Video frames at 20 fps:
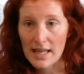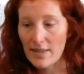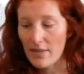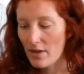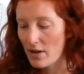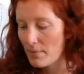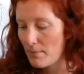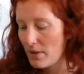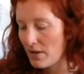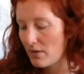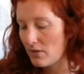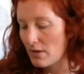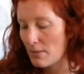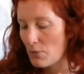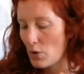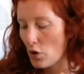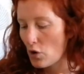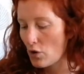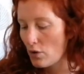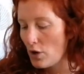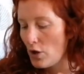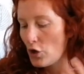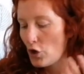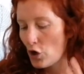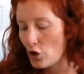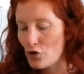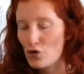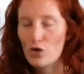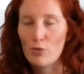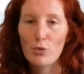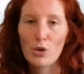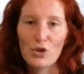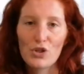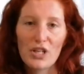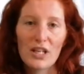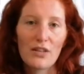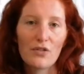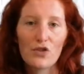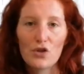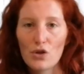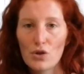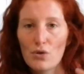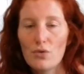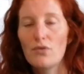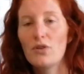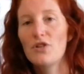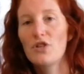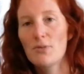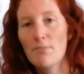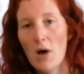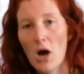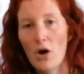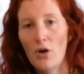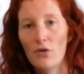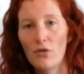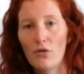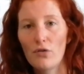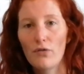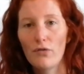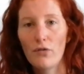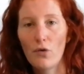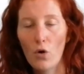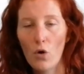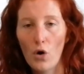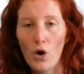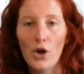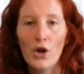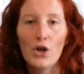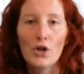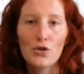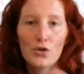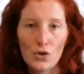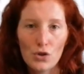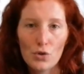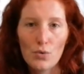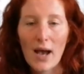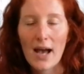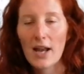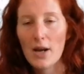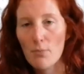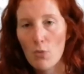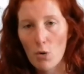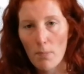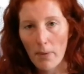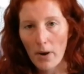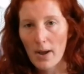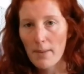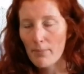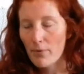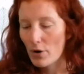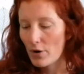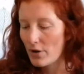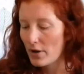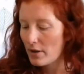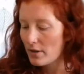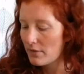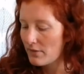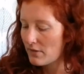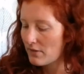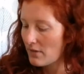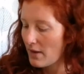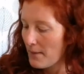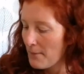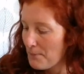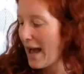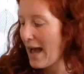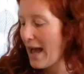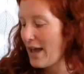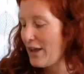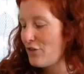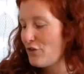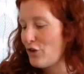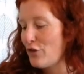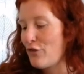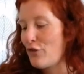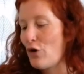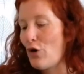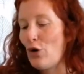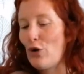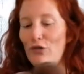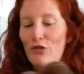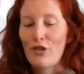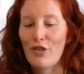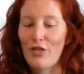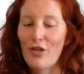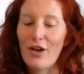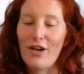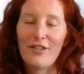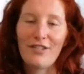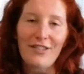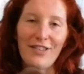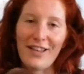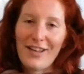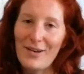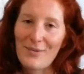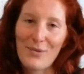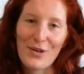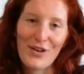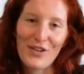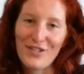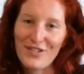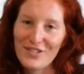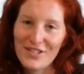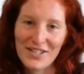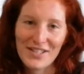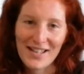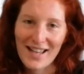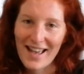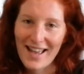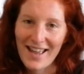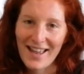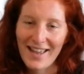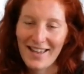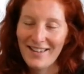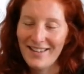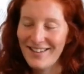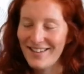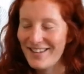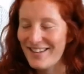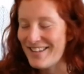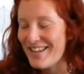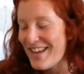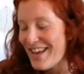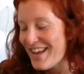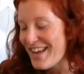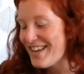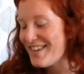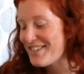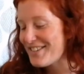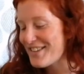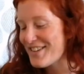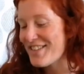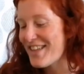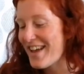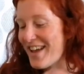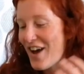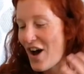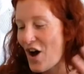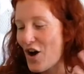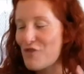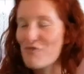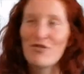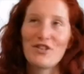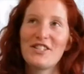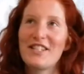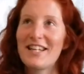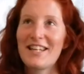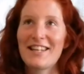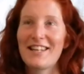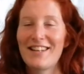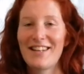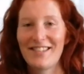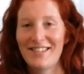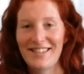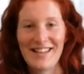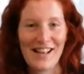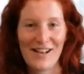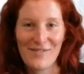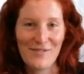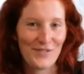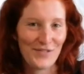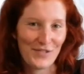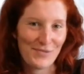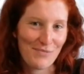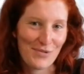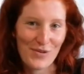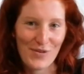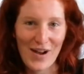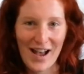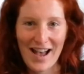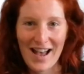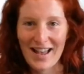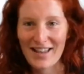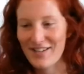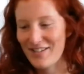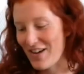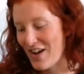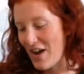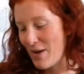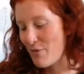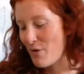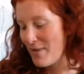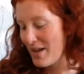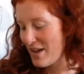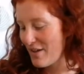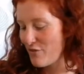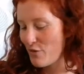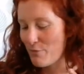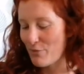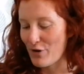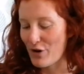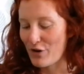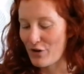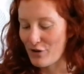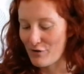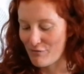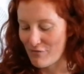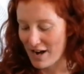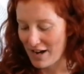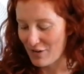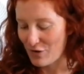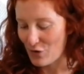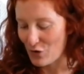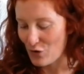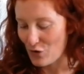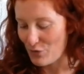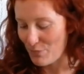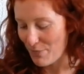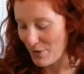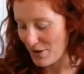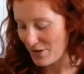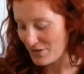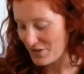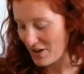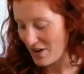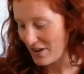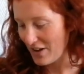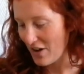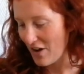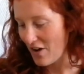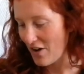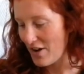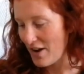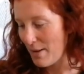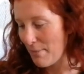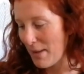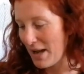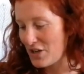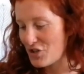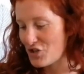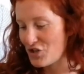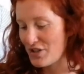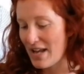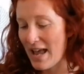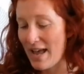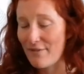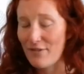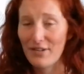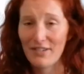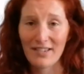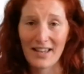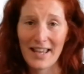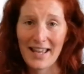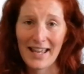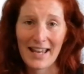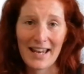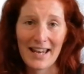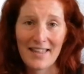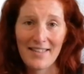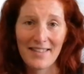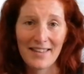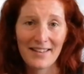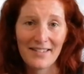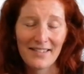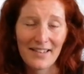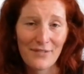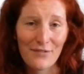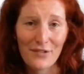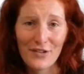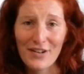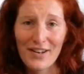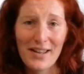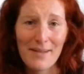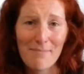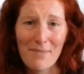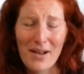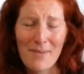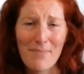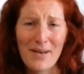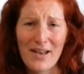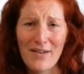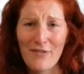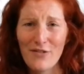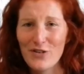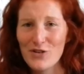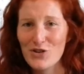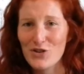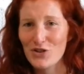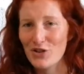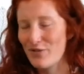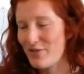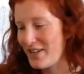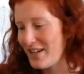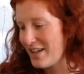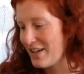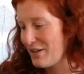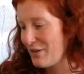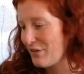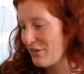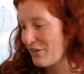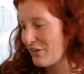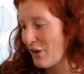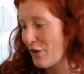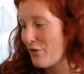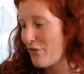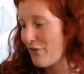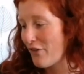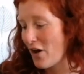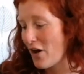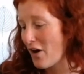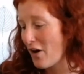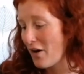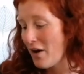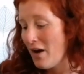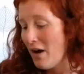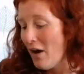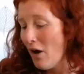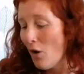leather because I'm not contributing to the demand for new animal byproducts. And of course the first thing I'm going to say is that they are ridiculously comfortable, and I'm a bit of a broken record, but I can't imagine ever saying anything different in my barefoot shoe videos so far.